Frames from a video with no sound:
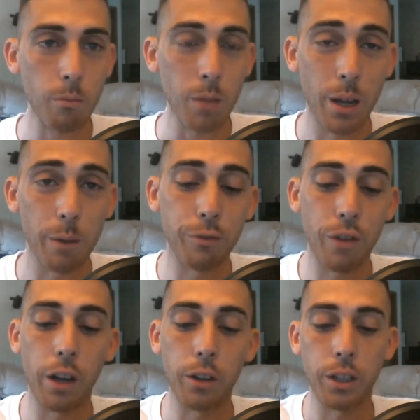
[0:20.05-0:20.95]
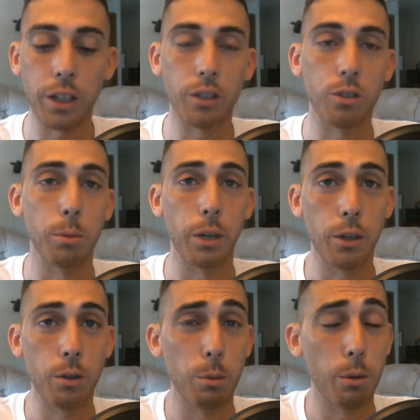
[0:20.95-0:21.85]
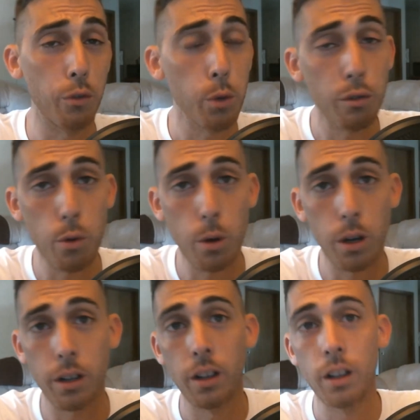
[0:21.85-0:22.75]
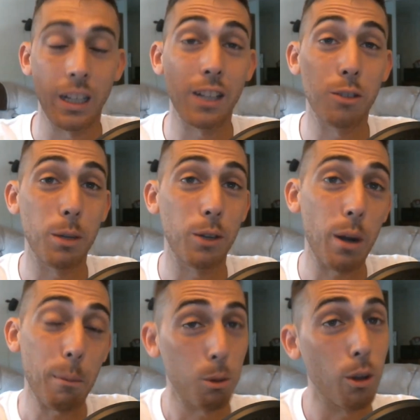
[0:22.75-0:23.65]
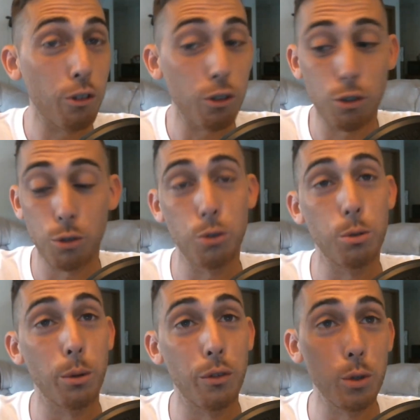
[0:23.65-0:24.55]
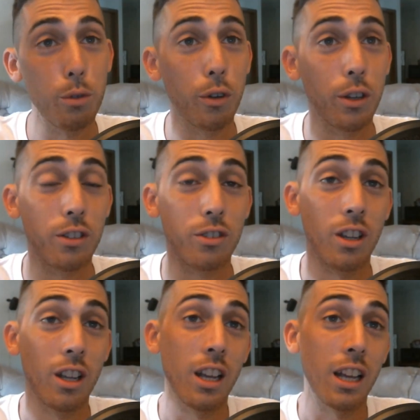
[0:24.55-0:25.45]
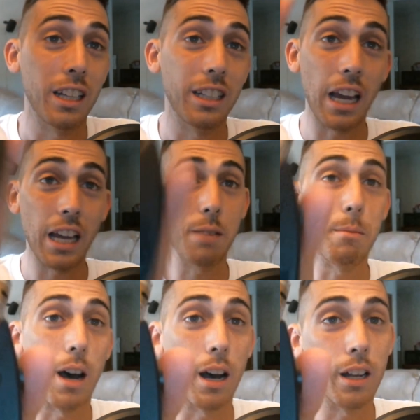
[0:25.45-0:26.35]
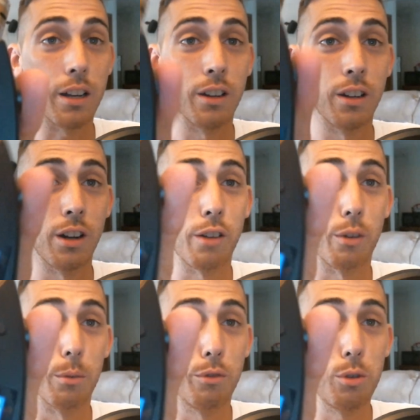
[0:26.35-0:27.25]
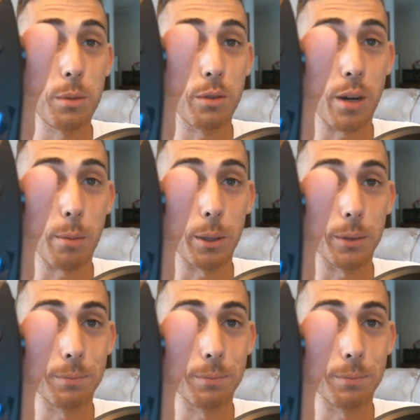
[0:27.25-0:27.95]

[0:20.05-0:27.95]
and I'm finally here to bring you the review for it. It gives me great pleasure to do the review for this Gangmod from Fumi Vapor.